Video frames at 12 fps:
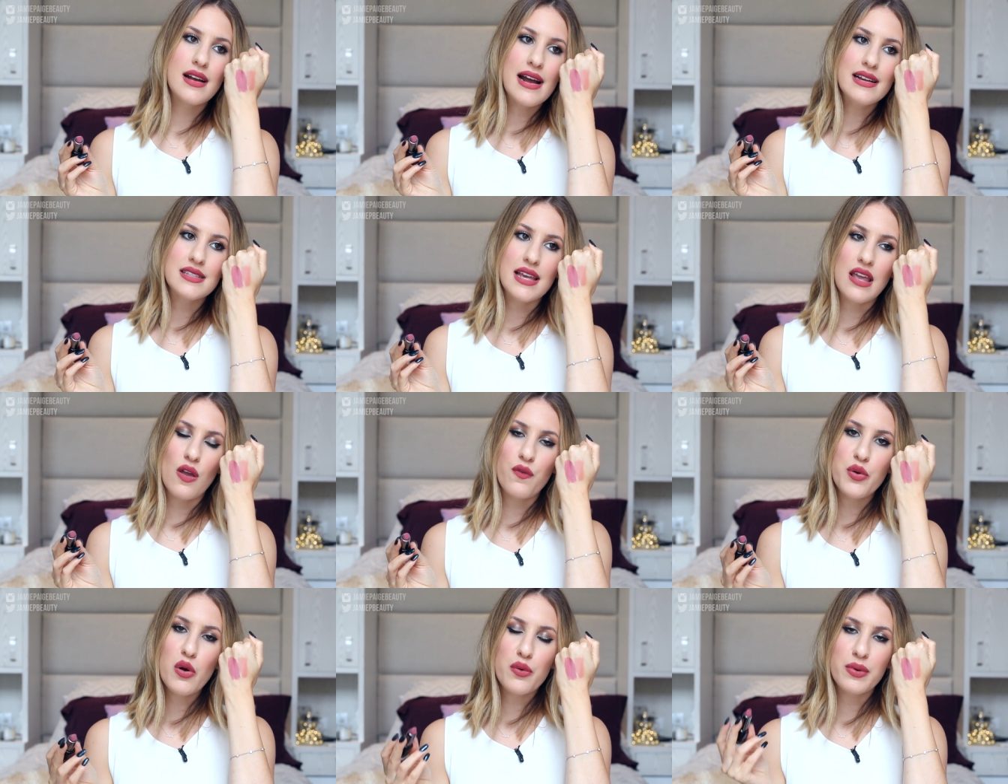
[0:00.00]
guys, like
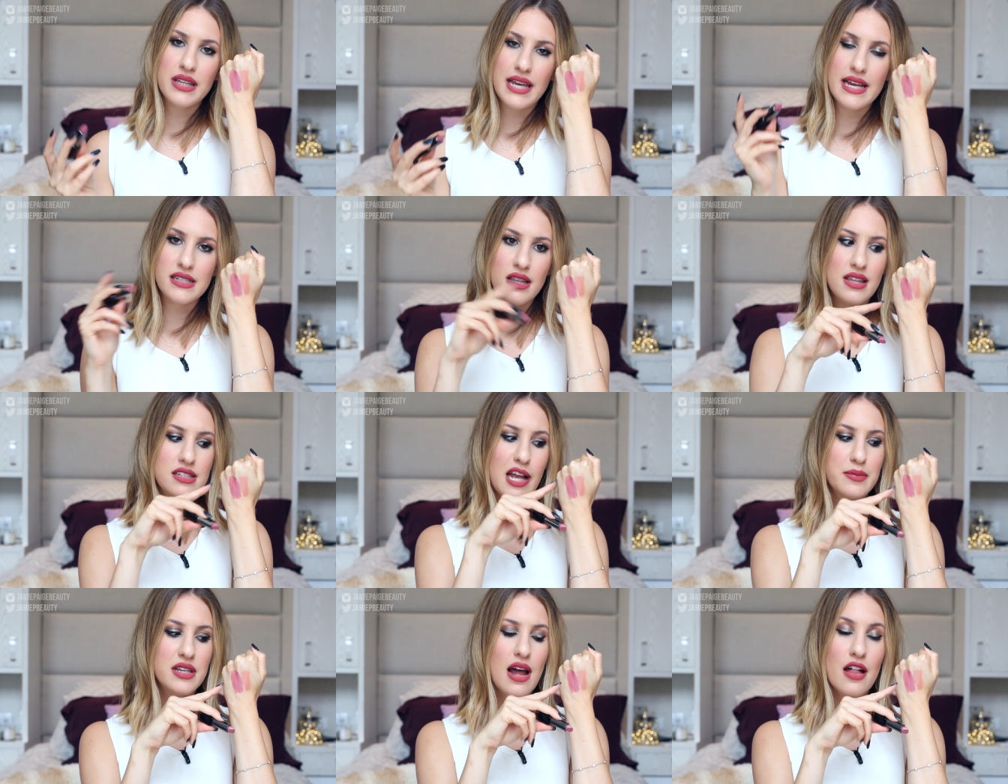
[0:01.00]
if you are really into these
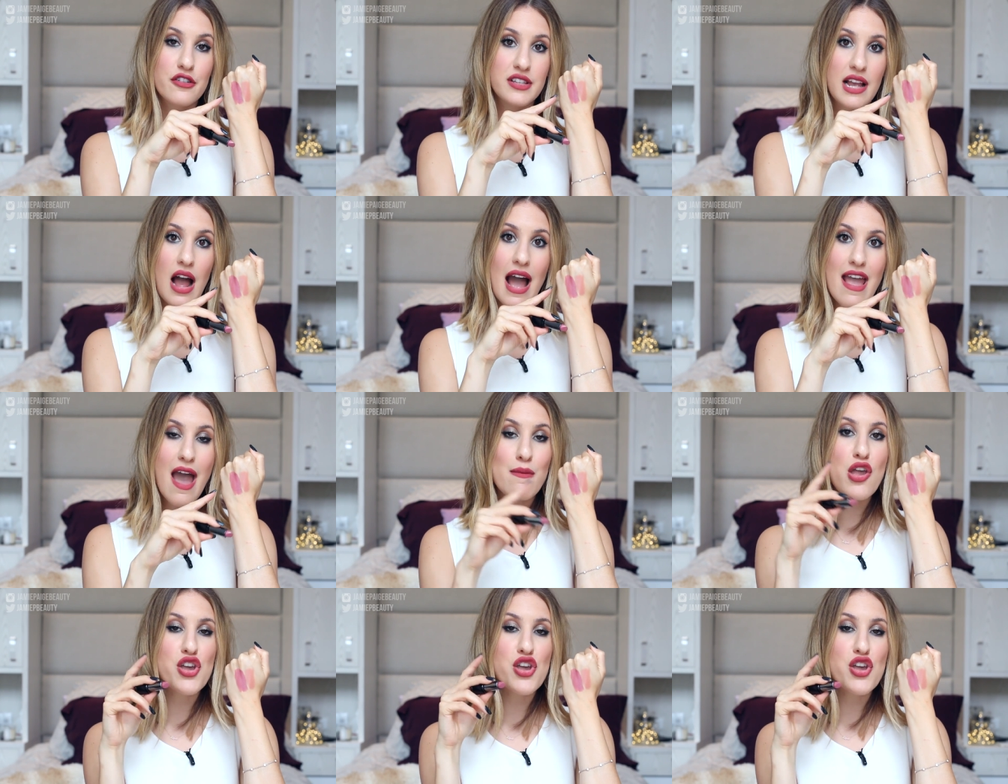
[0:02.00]
types of colors like I am,